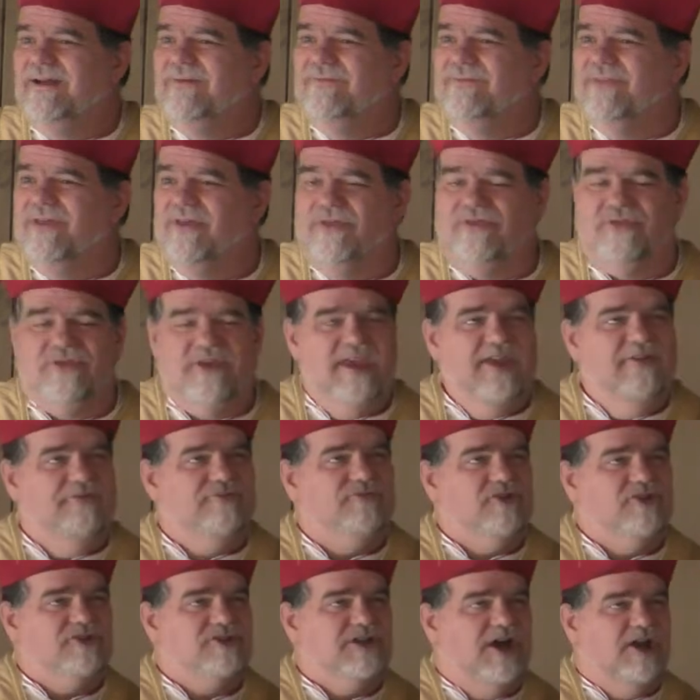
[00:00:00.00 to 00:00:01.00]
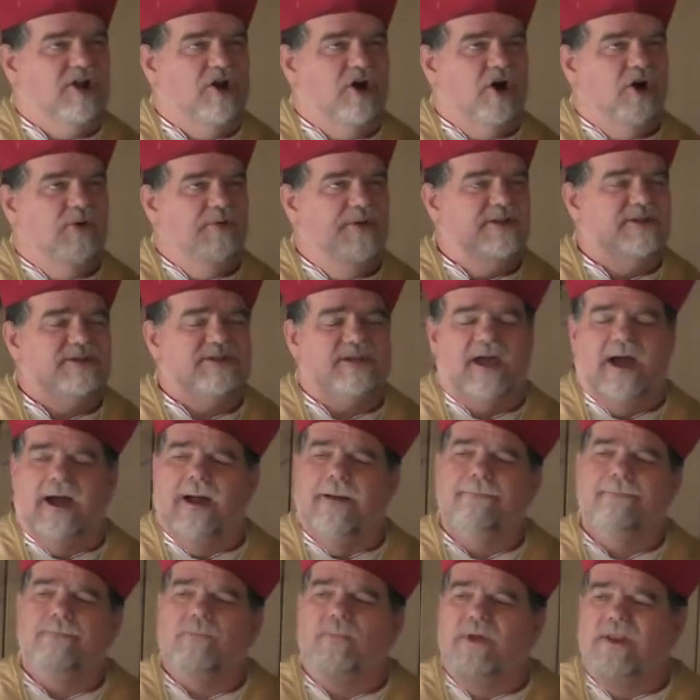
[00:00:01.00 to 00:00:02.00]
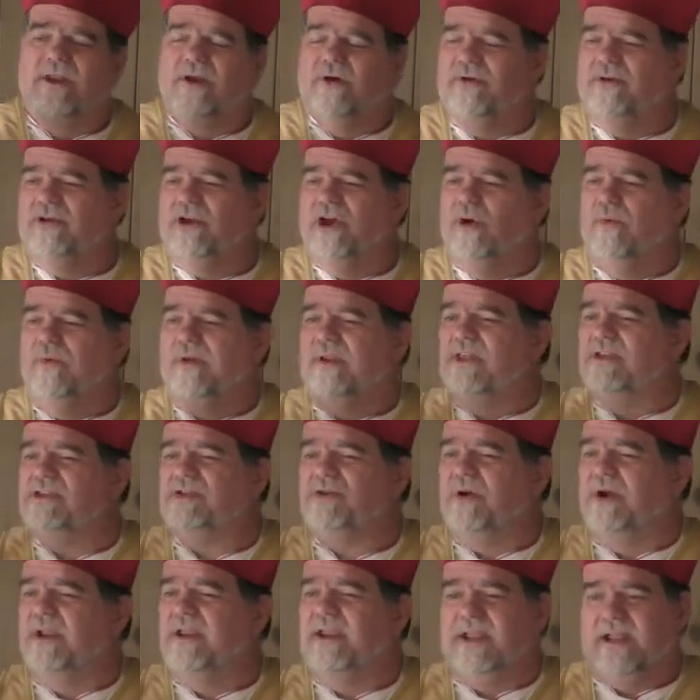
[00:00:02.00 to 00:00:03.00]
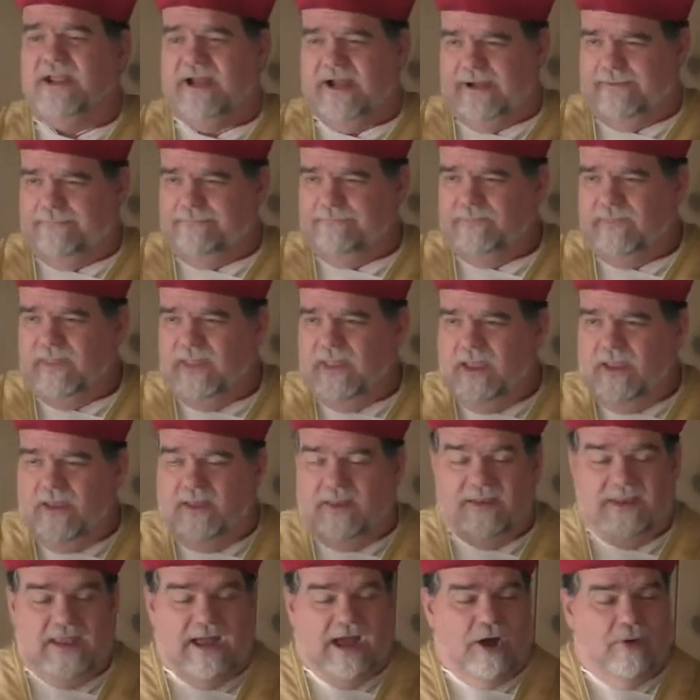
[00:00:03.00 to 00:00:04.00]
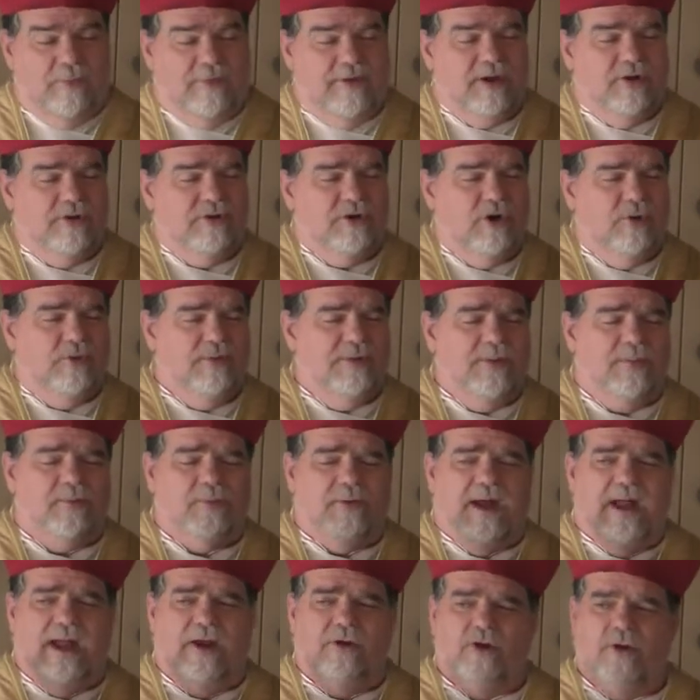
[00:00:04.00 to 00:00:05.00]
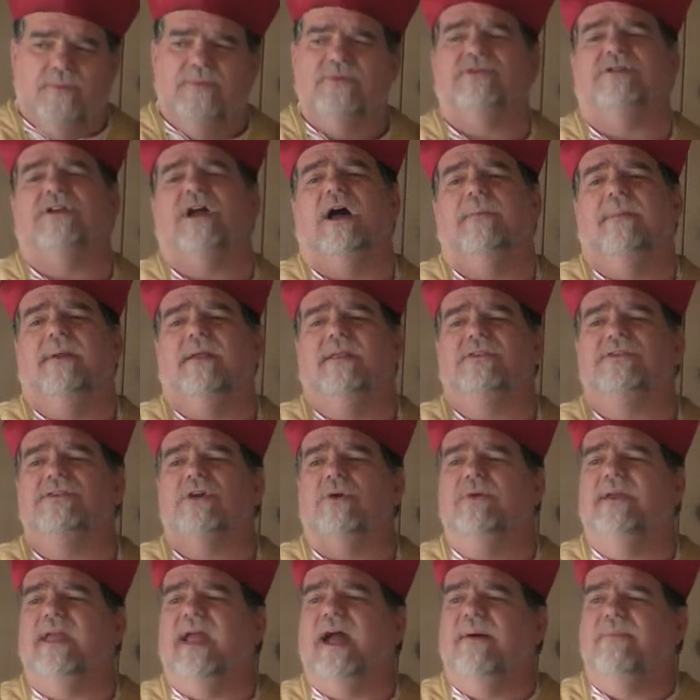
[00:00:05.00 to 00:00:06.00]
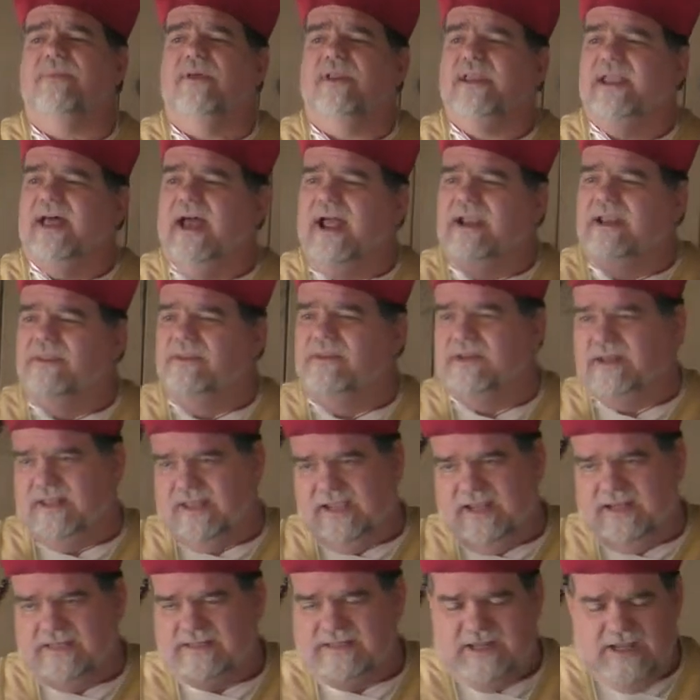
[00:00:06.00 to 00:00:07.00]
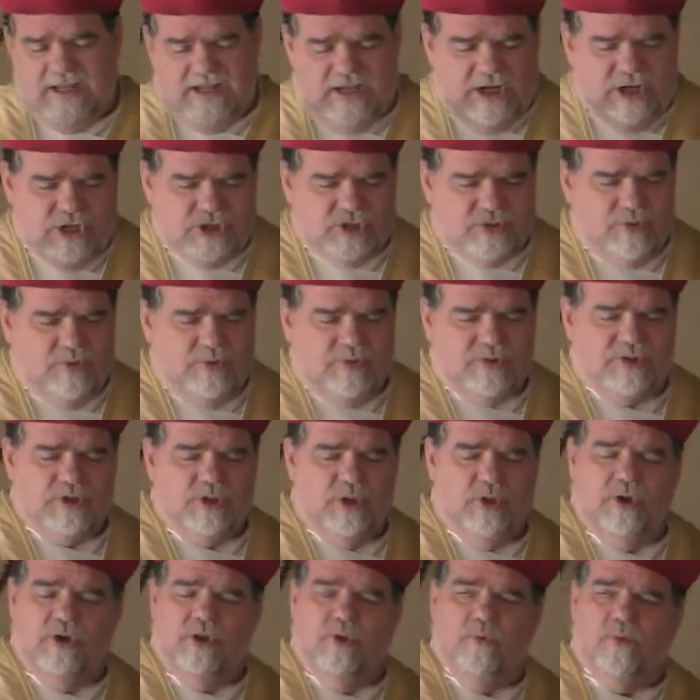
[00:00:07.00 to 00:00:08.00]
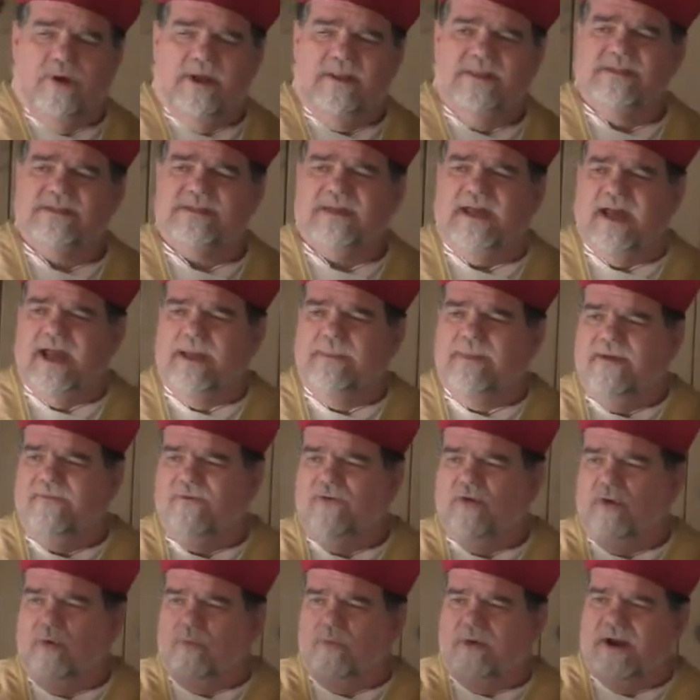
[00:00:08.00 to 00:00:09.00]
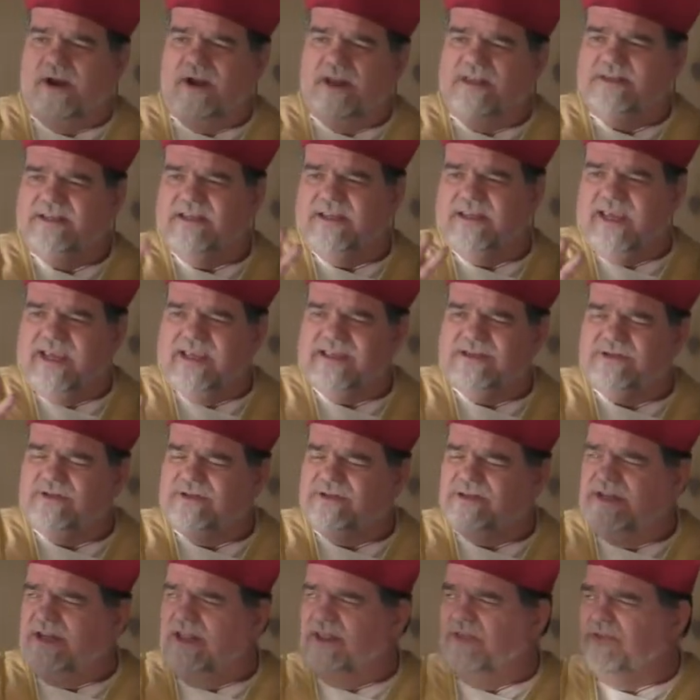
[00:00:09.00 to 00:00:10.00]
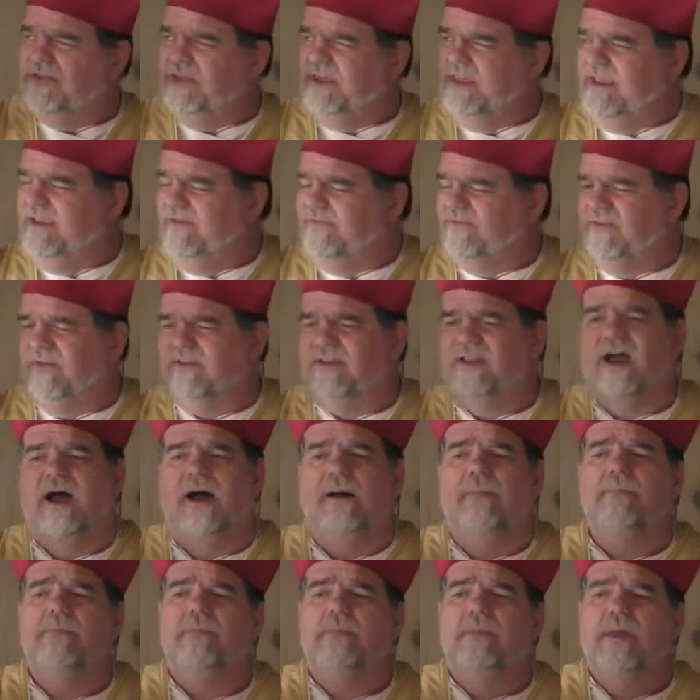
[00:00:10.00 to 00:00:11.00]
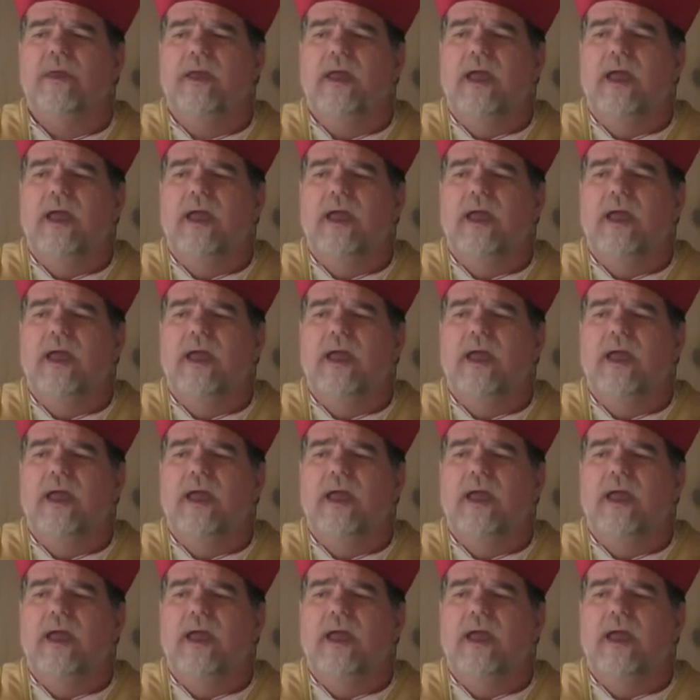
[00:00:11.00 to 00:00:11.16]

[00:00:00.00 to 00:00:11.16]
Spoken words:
The thief does not always come. We don't know when he's going to come. And now we don't know when the bridegroom is coming. So we have the light of the night. To on the one side, have an awareness in case there's any thieves that come.